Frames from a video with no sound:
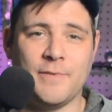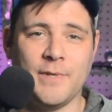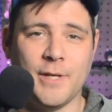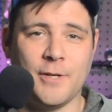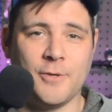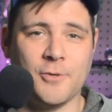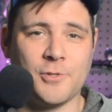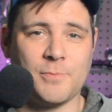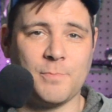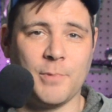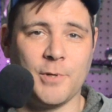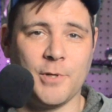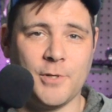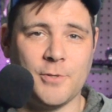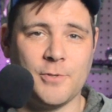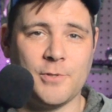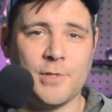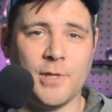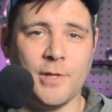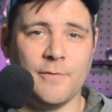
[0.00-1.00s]
vehicles
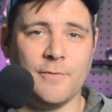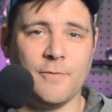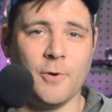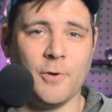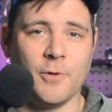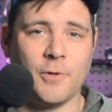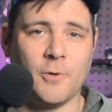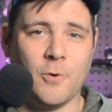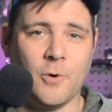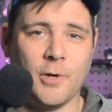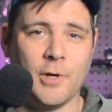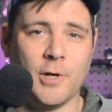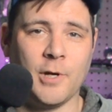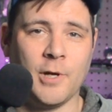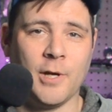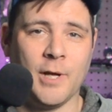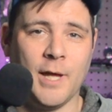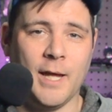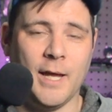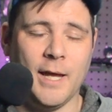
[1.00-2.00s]
produced in the fourth quarter